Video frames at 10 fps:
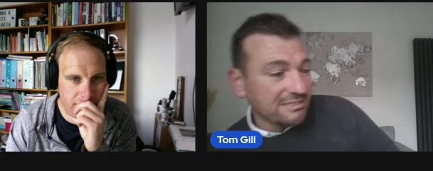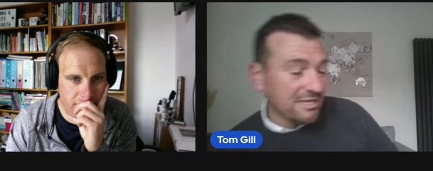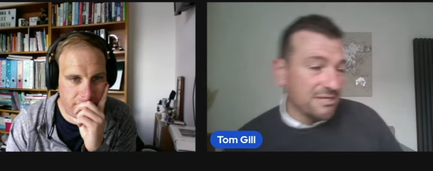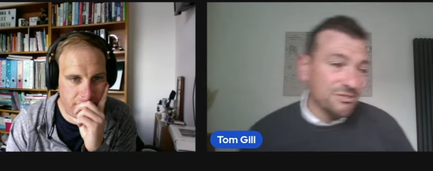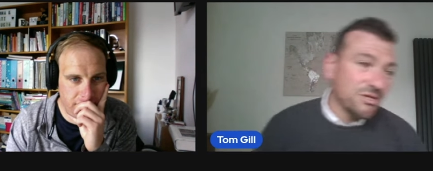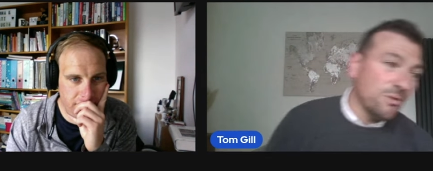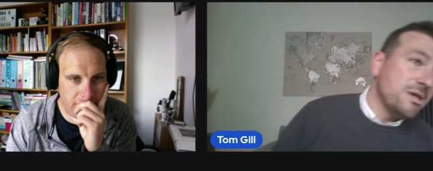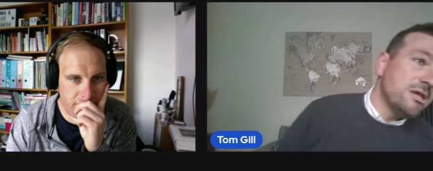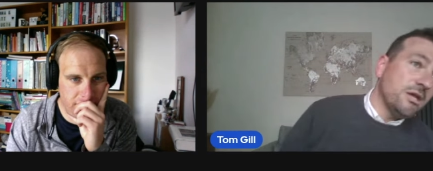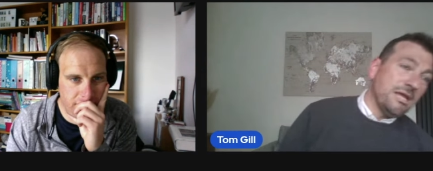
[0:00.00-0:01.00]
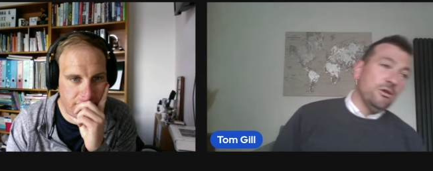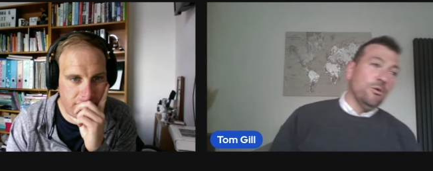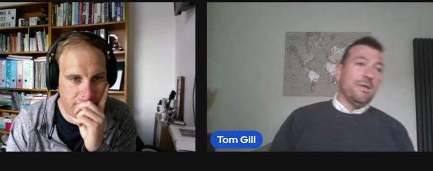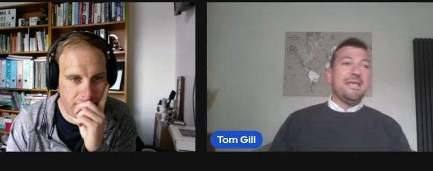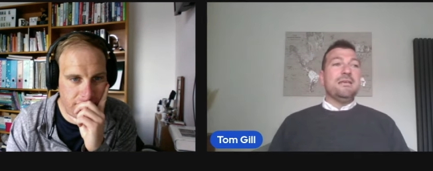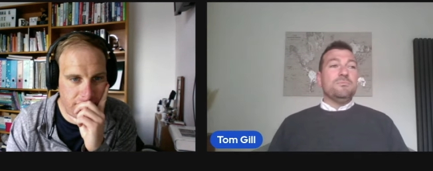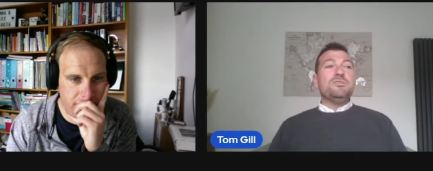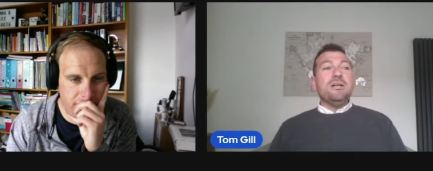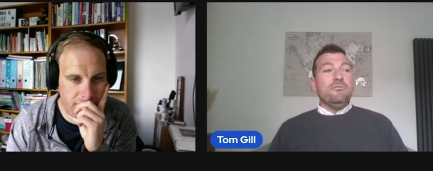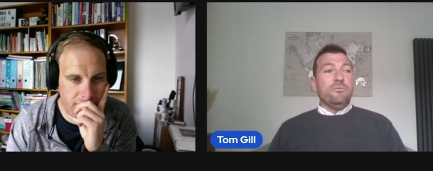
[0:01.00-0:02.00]
Speaker 1: So, he, you know, he
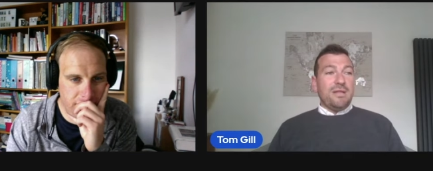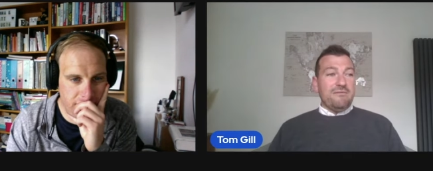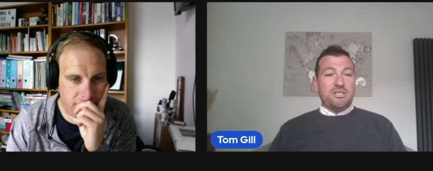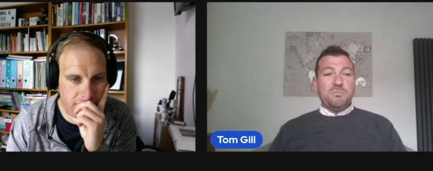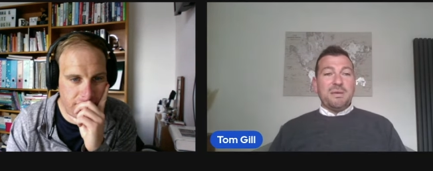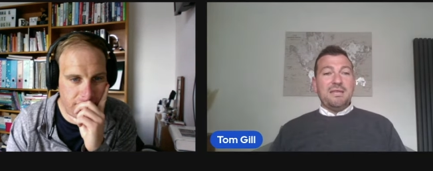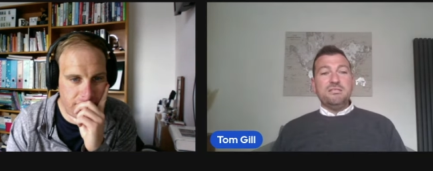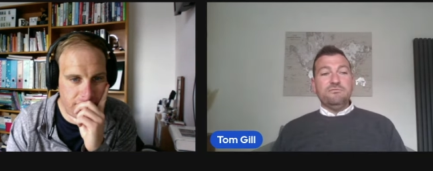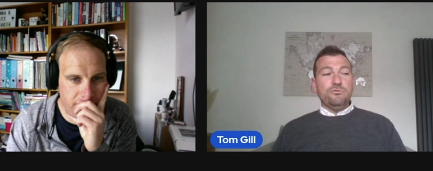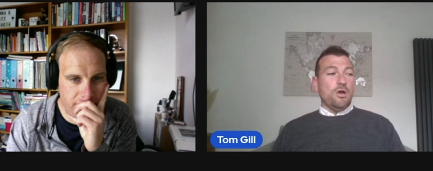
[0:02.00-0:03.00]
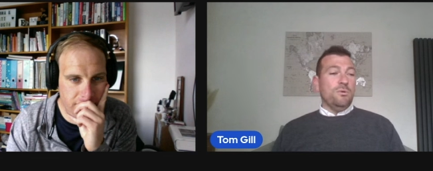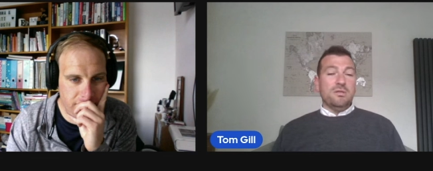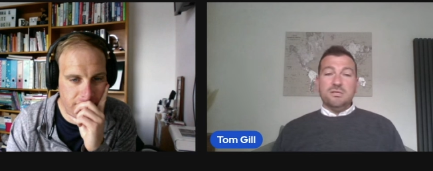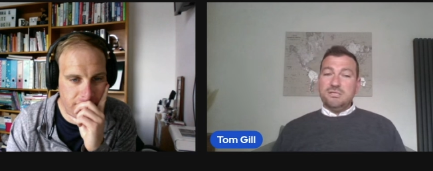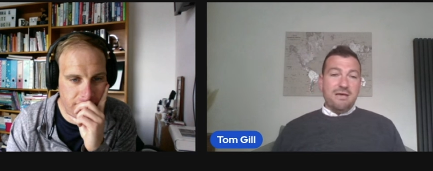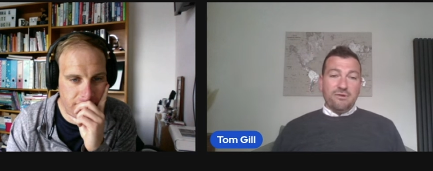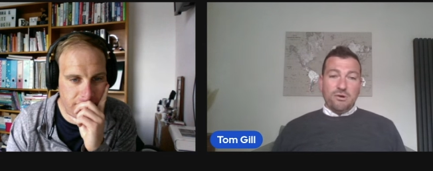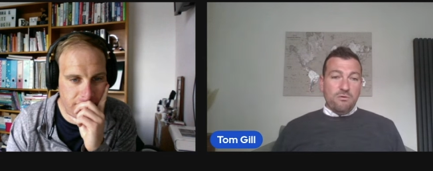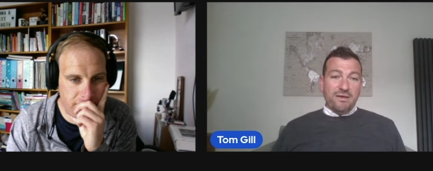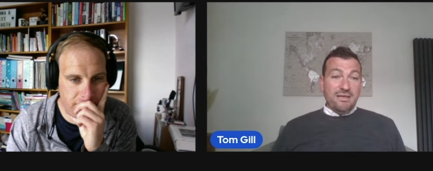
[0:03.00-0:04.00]
himself will have experience of knowing that it's never over.
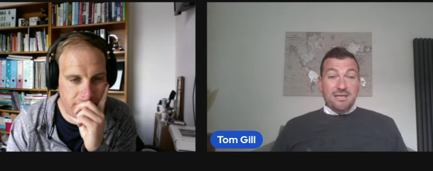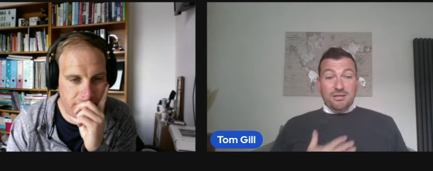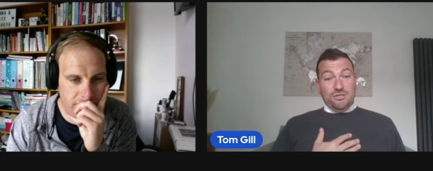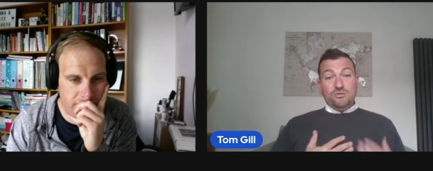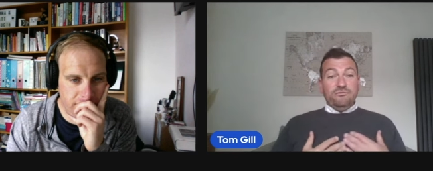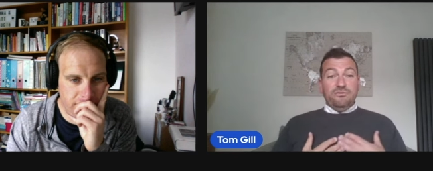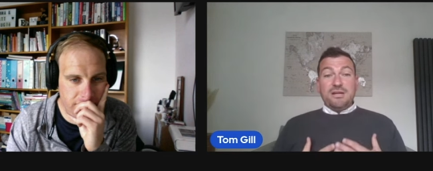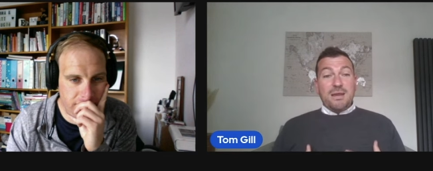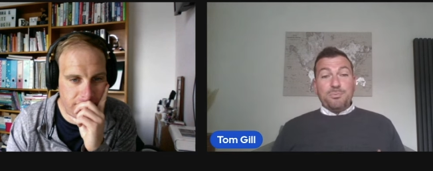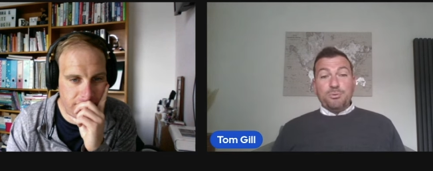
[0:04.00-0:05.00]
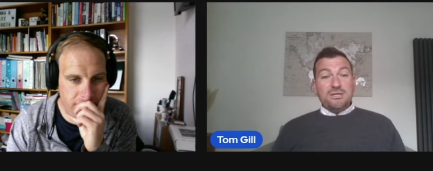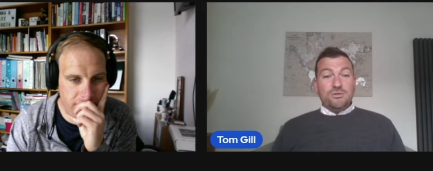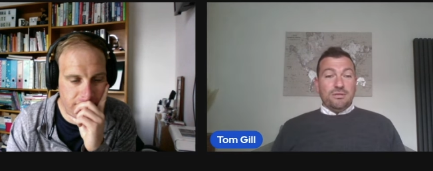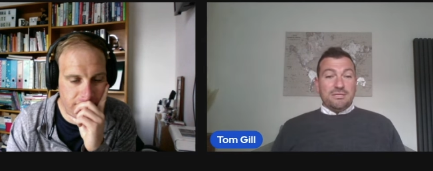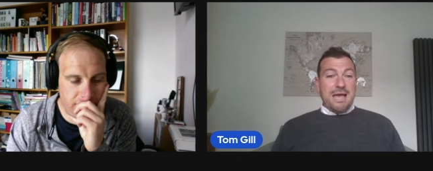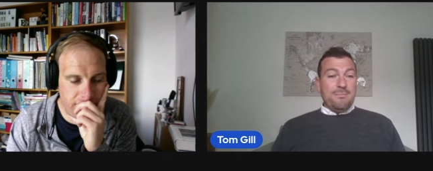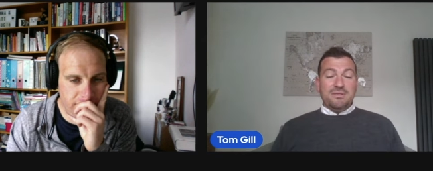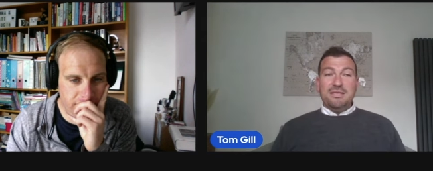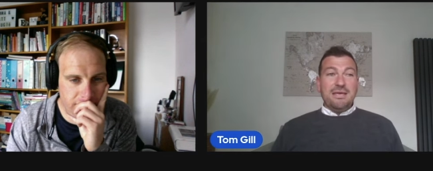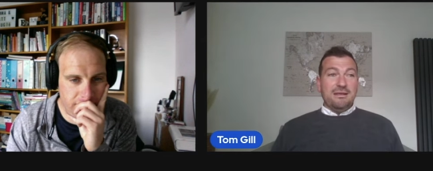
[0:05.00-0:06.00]
Because it's something that I preach all the time,
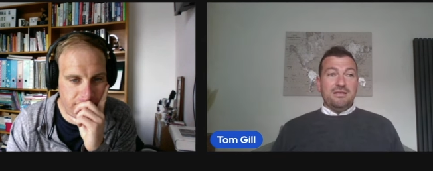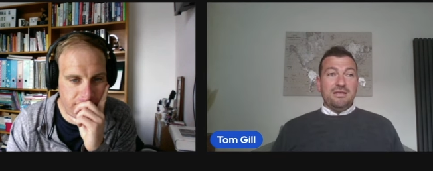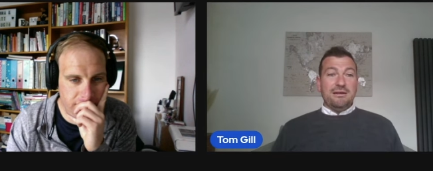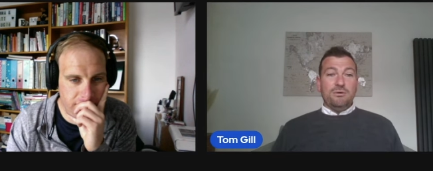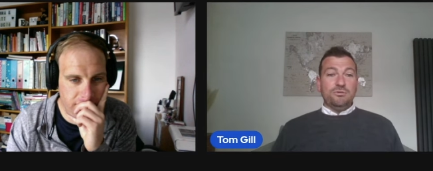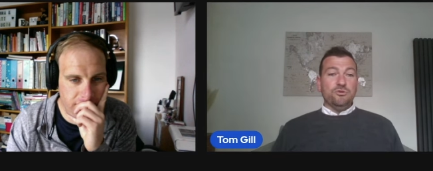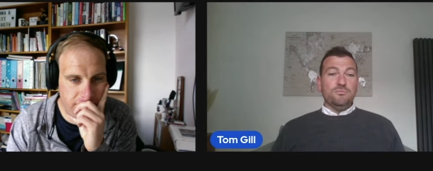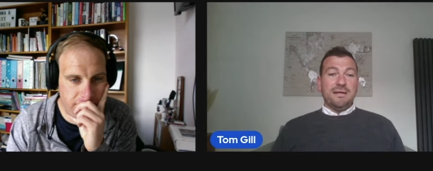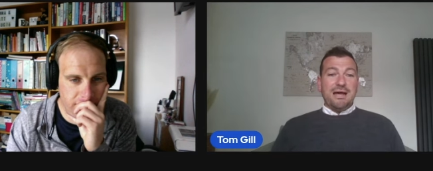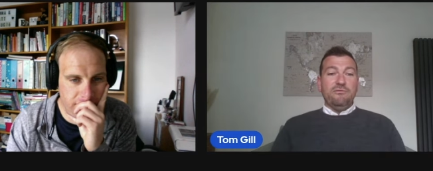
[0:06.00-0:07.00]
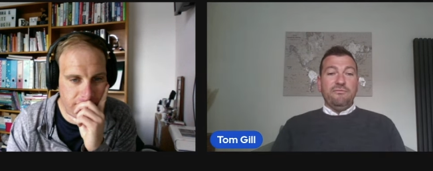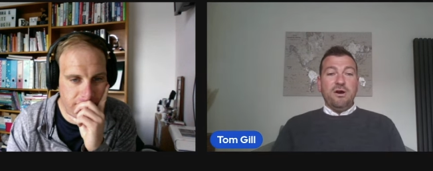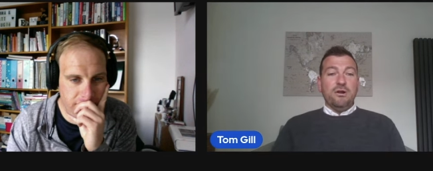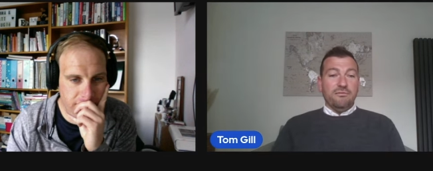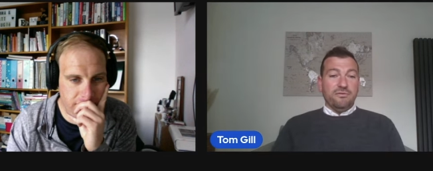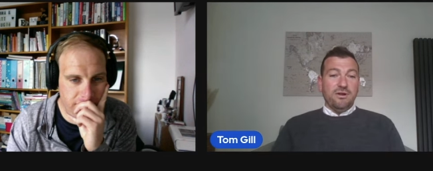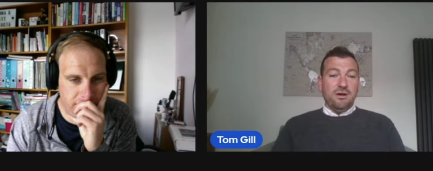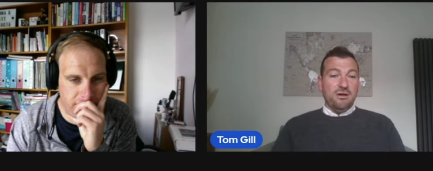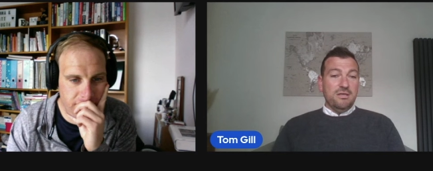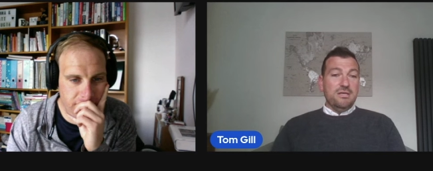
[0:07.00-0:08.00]
year in, year out. It doesn't matter how far off you are,
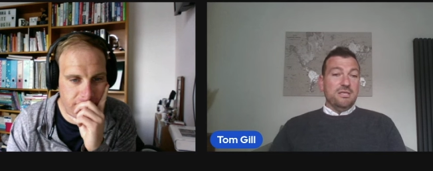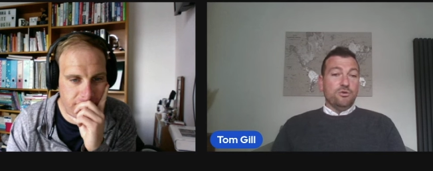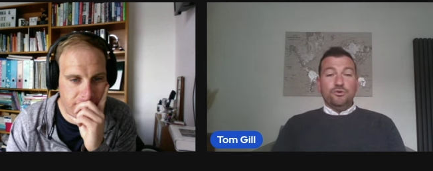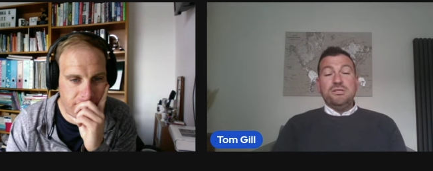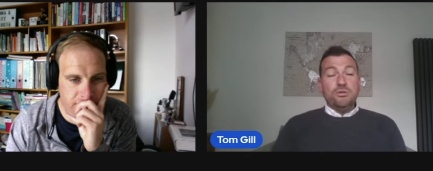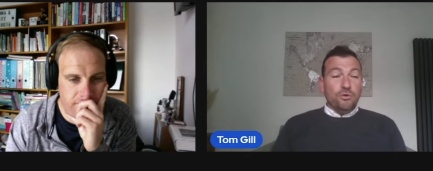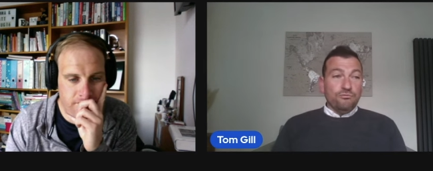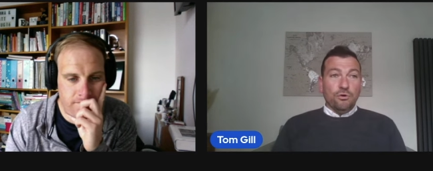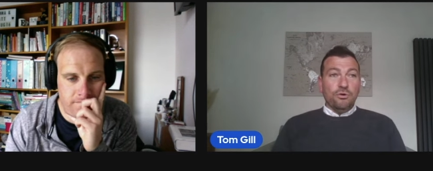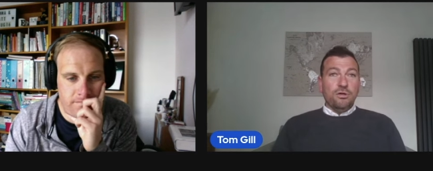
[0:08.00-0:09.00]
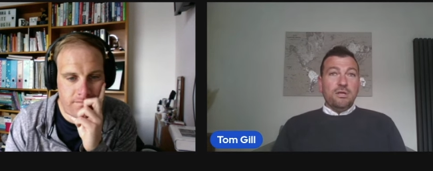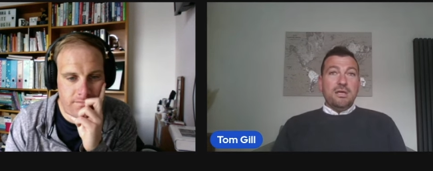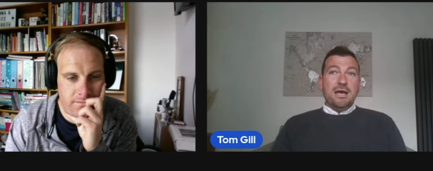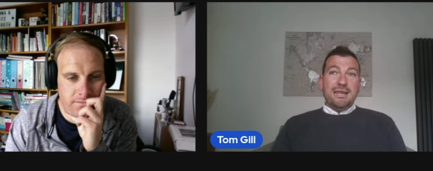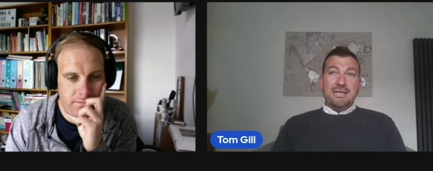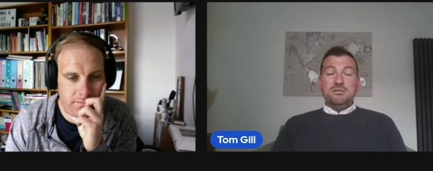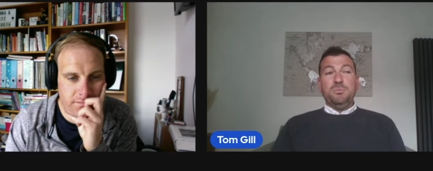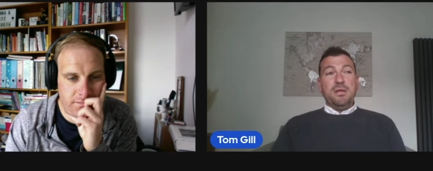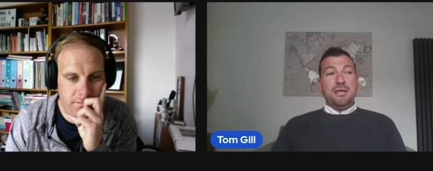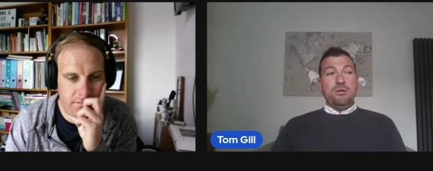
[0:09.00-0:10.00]
you just need a good run. And he's a
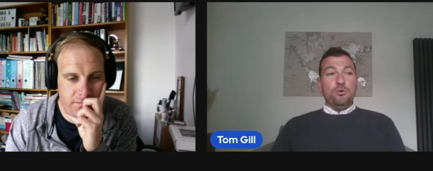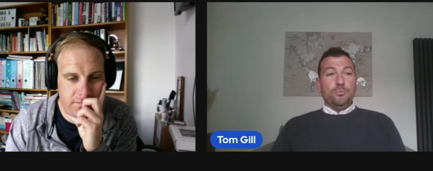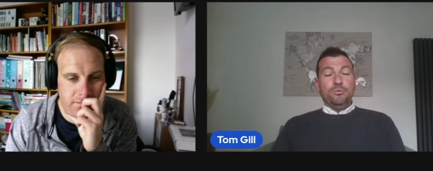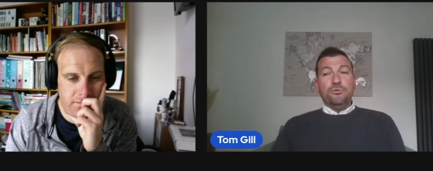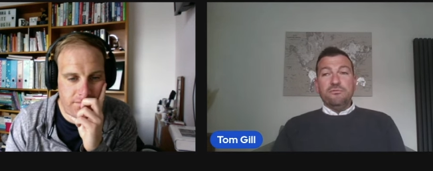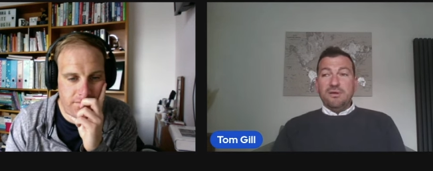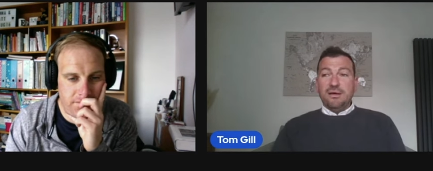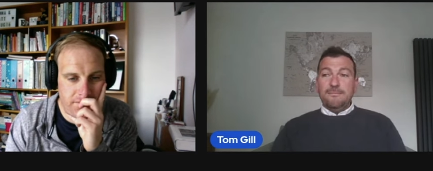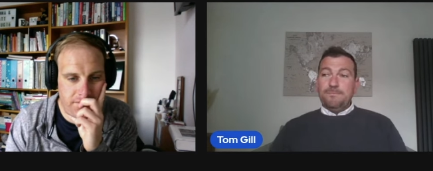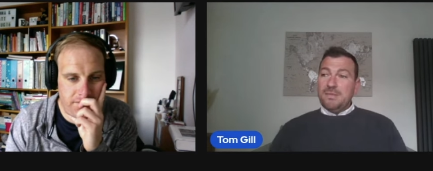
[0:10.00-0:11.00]
player who proved that.